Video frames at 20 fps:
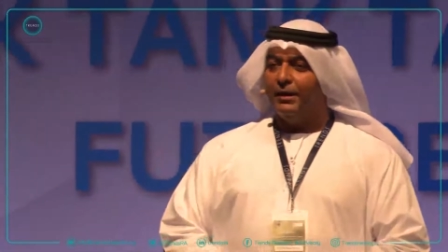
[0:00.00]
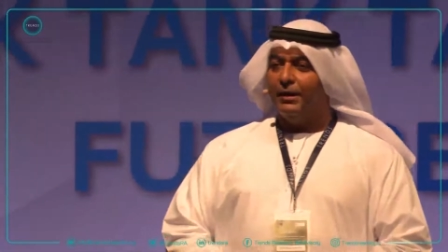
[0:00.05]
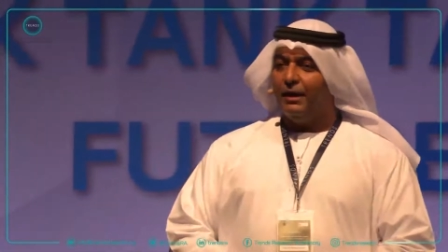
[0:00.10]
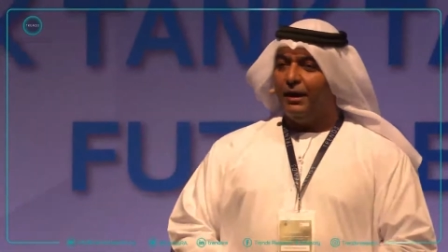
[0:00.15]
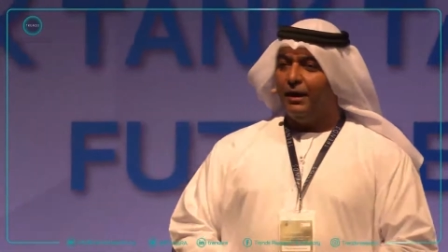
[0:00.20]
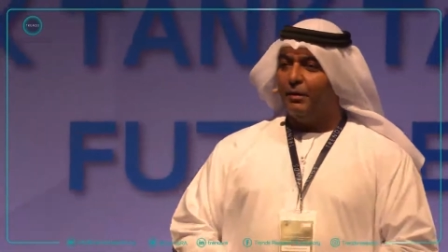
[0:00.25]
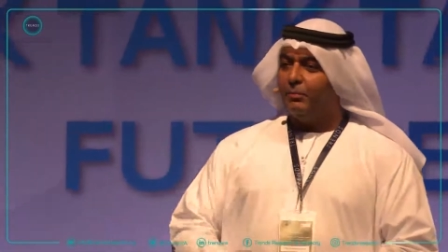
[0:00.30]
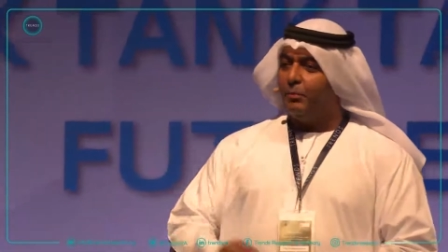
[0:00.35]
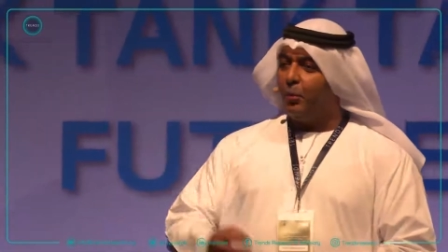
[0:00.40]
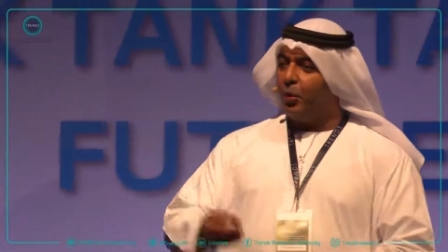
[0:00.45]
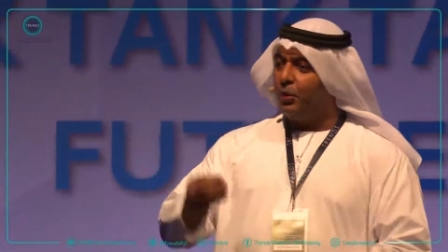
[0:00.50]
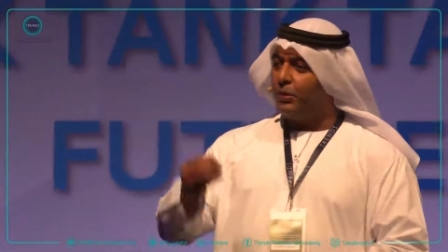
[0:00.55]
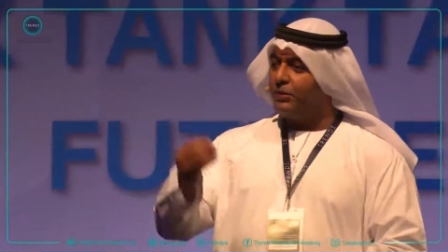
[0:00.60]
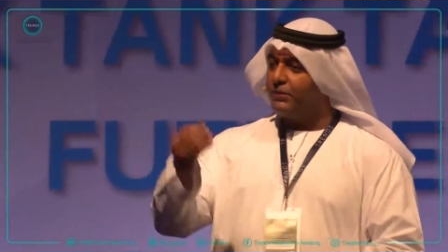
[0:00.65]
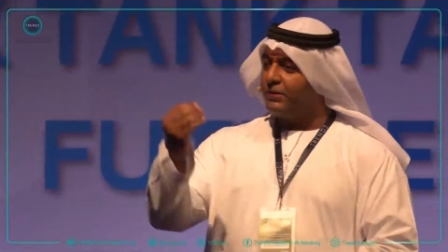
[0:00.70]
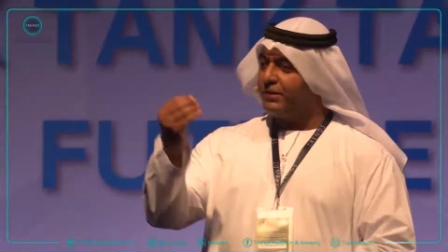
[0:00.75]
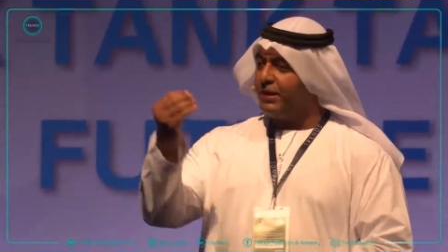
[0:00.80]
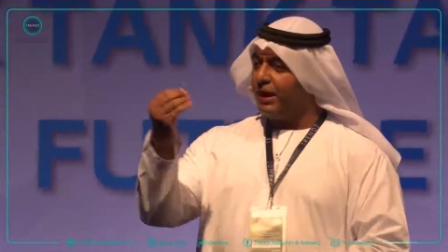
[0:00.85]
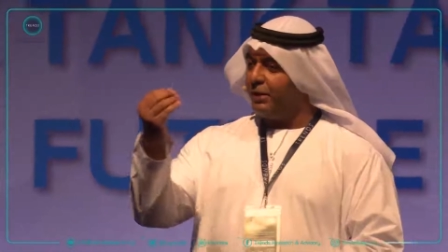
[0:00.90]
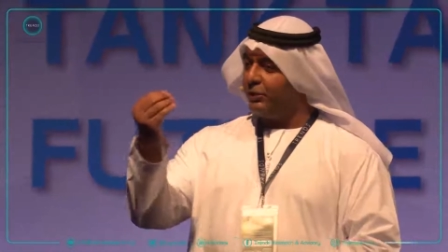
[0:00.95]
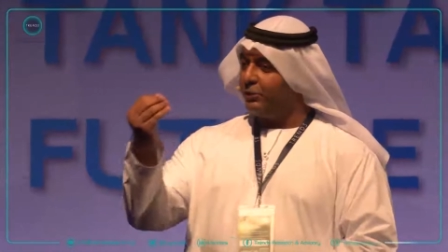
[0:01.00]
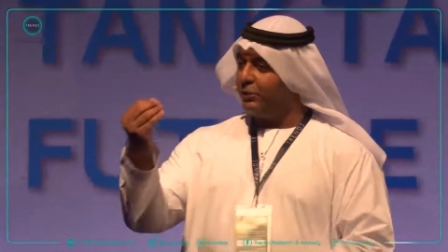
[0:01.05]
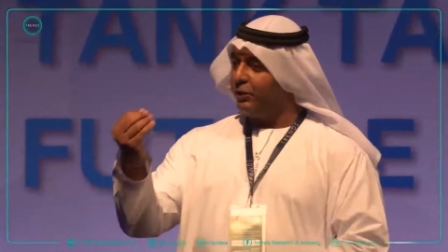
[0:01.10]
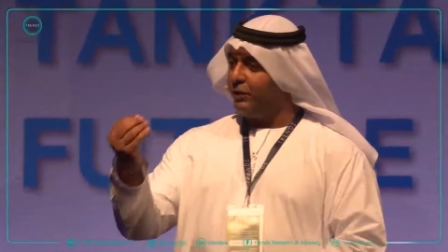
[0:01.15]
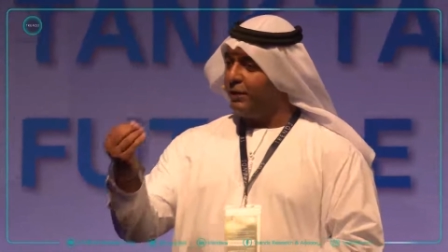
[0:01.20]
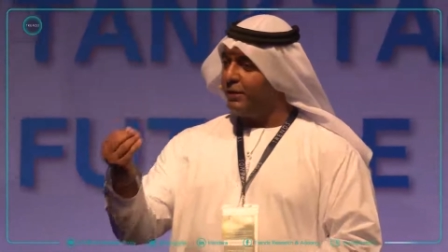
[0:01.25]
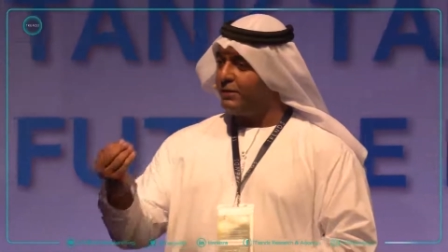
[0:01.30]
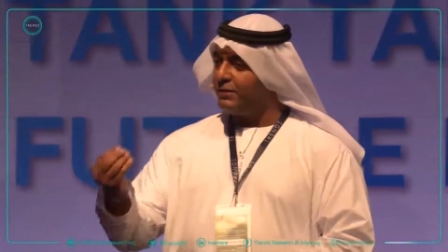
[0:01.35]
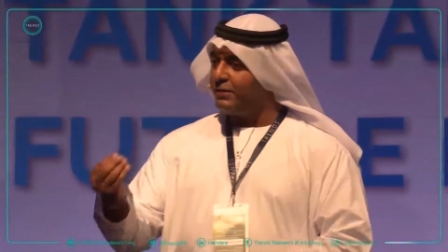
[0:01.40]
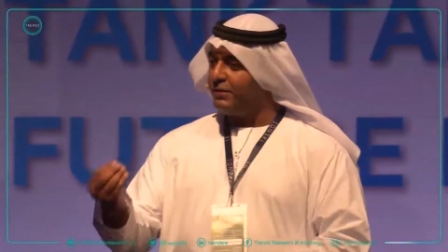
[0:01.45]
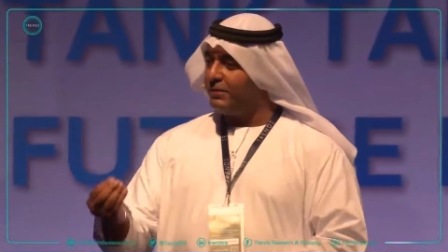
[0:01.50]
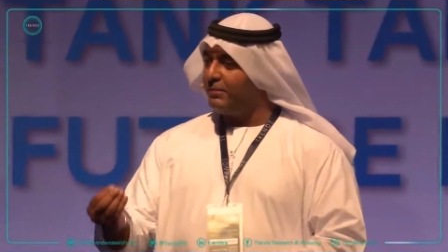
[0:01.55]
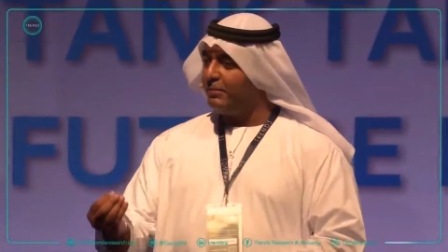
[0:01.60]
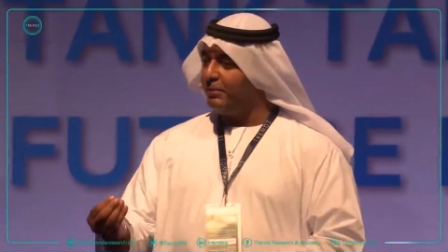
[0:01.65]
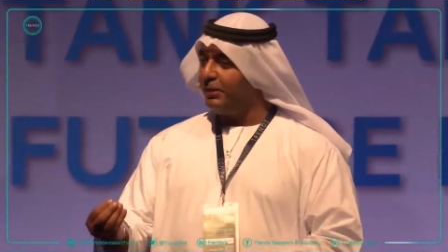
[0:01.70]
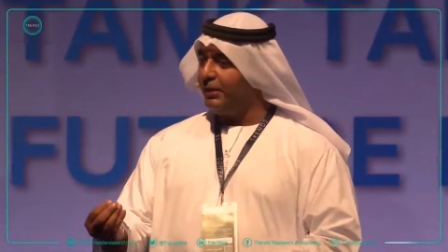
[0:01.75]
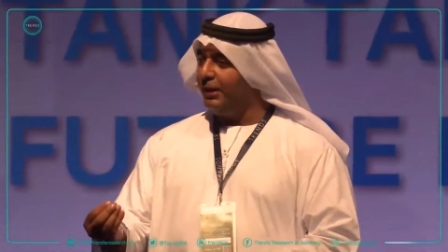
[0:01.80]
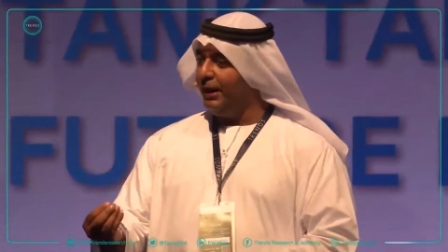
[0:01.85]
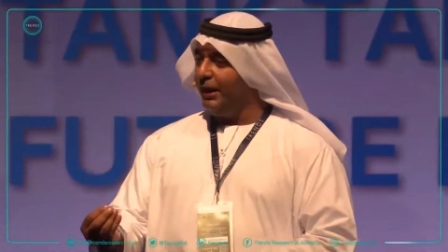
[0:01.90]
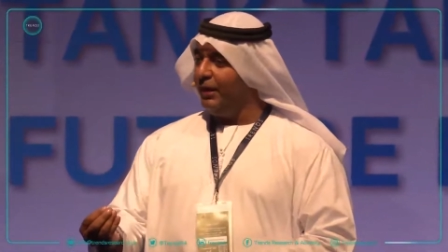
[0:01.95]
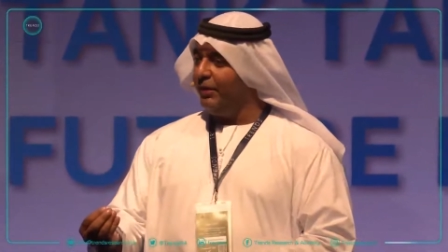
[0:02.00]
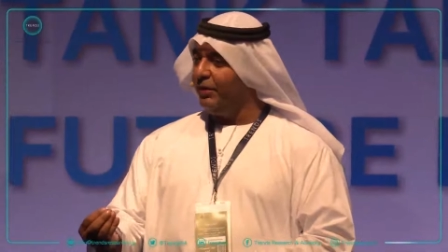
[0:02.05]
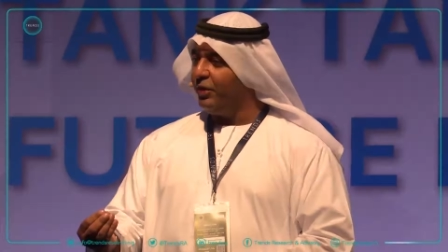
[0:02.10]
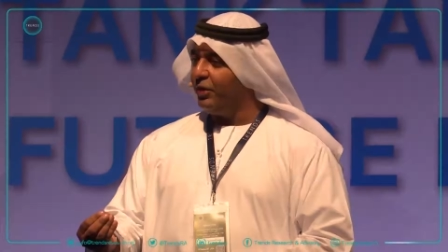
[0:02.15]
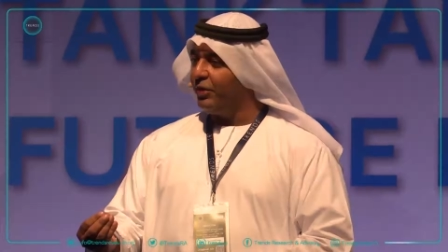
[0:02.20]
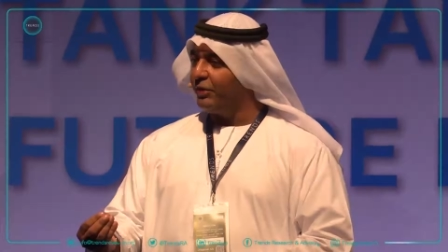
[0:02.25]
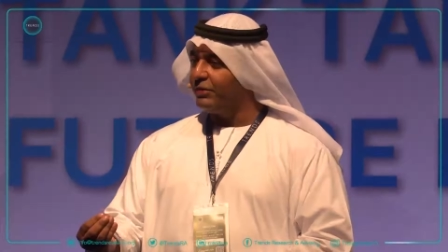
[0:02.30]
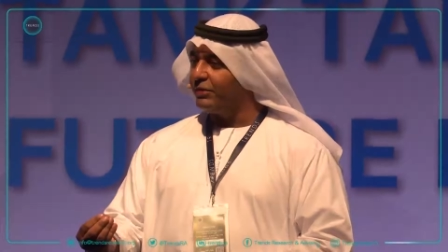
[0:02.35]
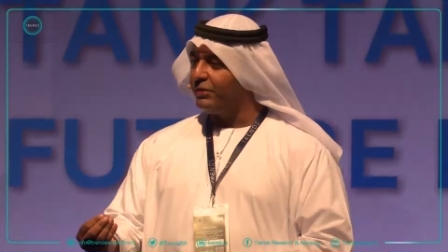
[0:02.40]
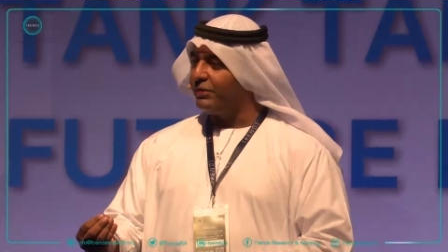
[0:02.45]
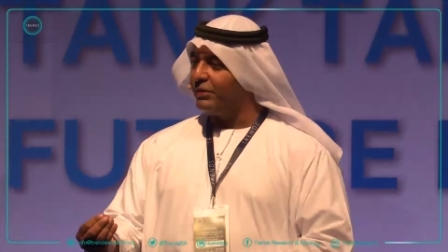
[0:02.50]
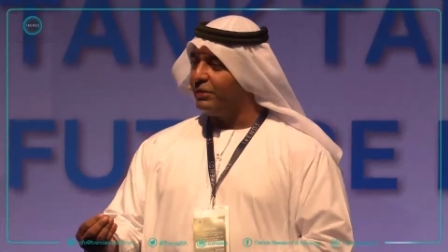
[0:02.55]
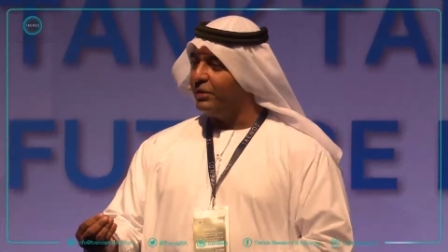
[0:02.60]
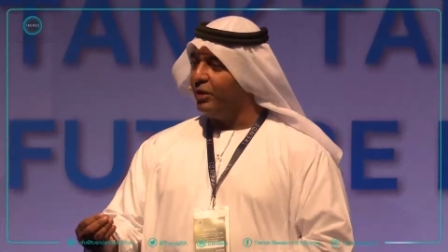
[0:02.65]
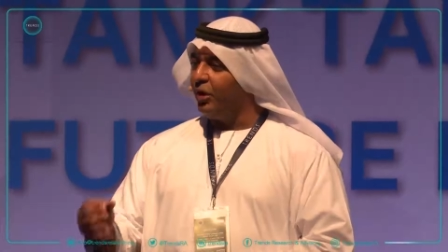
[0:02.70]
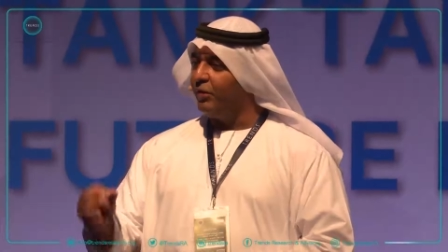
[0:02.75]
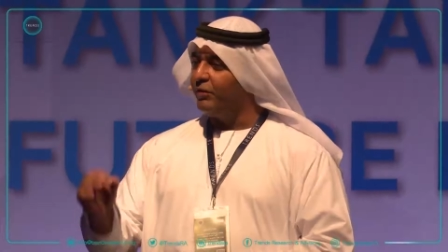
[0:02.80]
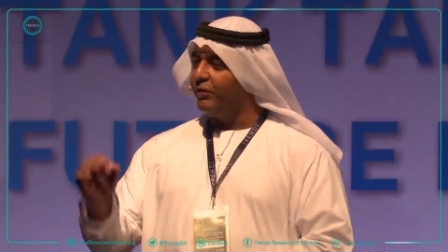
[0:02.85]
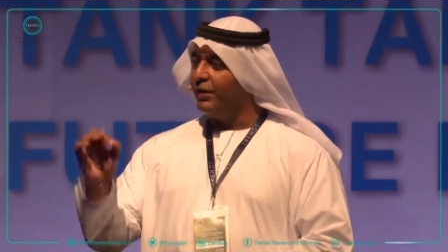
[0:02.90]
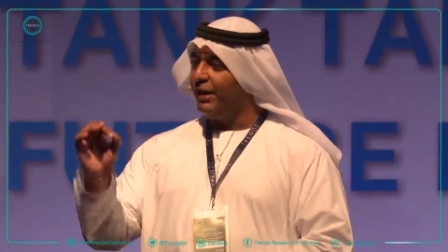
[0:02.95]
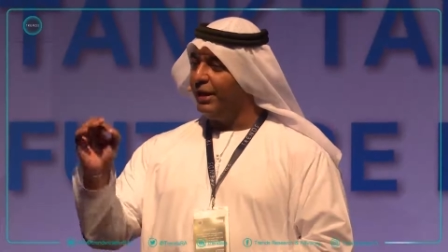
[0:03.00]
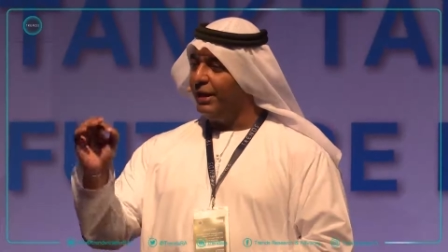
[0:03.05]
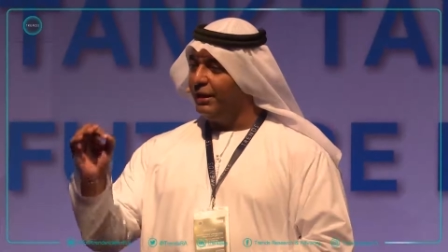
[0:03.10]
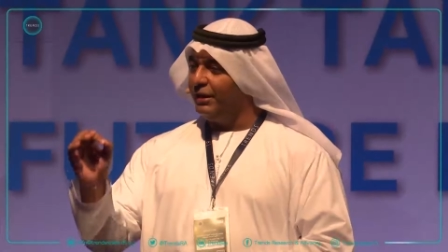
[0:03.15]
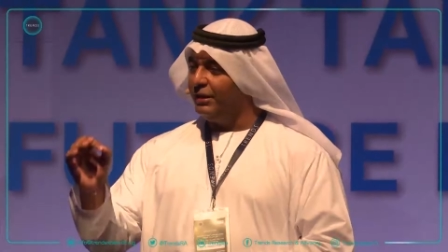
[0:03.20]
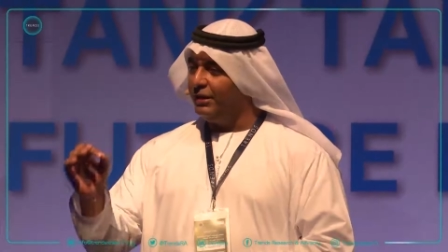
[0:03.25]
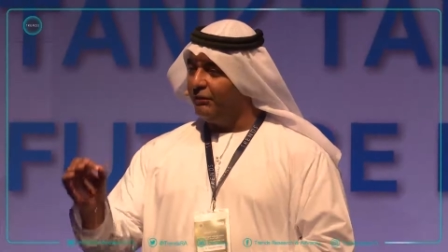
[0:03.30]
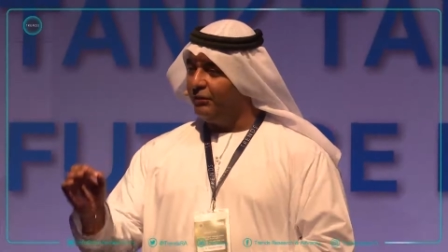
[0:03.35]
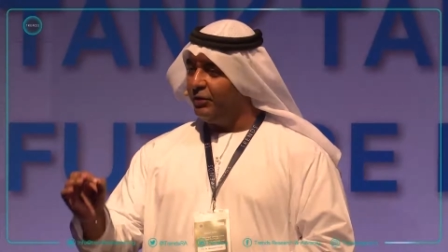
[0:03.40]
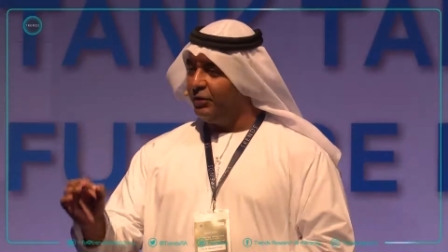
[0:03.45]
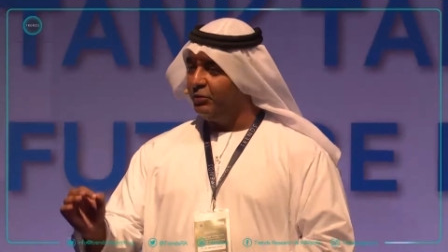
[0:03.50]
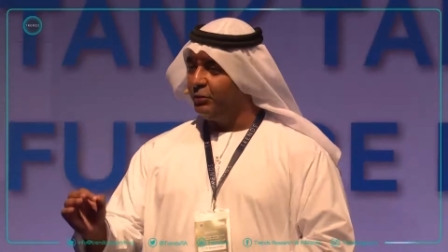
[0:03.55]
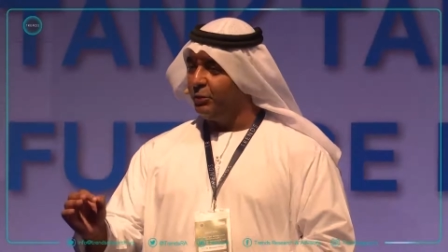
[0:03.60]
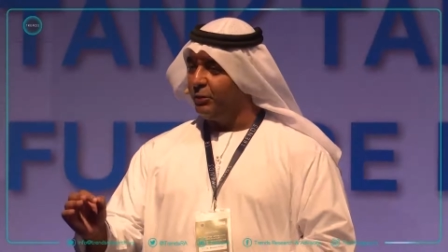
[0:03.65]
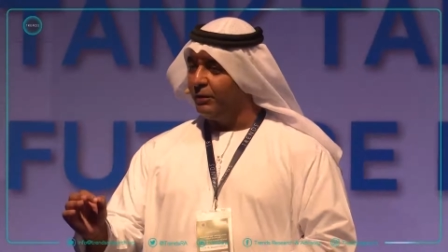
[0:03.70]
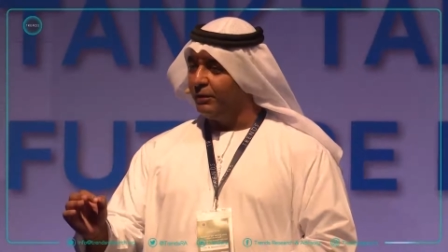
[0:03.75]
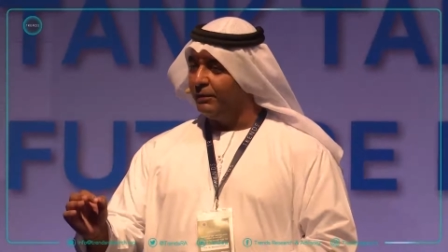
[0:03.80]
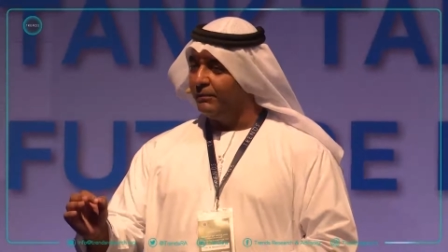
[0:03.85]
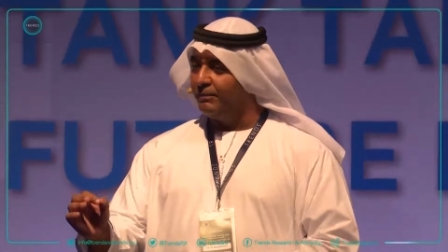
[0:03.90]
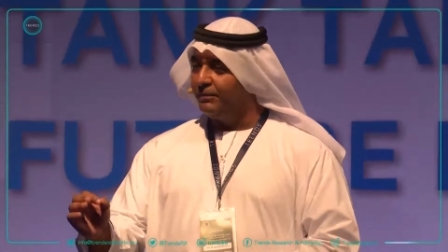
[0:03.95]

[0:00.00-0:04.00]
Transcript: it boils down to the simple ethos of the individual,